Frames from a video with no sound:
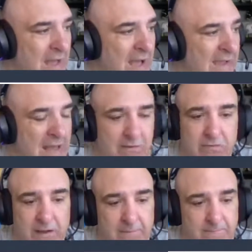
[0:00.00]
I got to
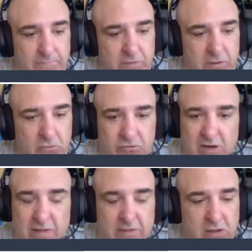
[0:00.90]
say,
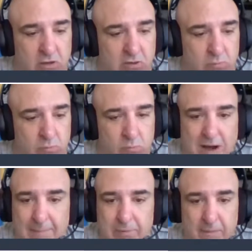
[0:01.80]
Houston, I think you could
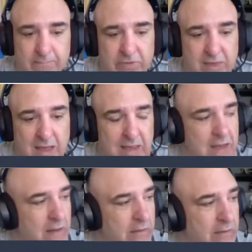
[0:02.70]
wrap up the
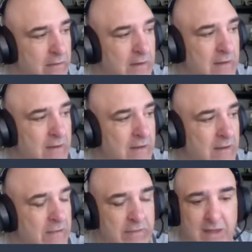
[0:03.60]
AL.
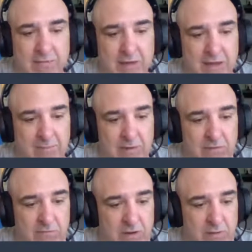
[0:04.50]
That team
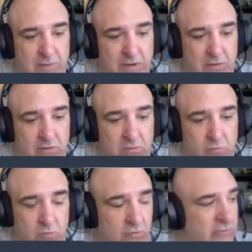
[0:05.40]
is going to be
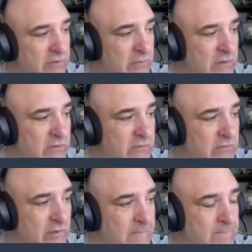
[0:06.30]
your World Series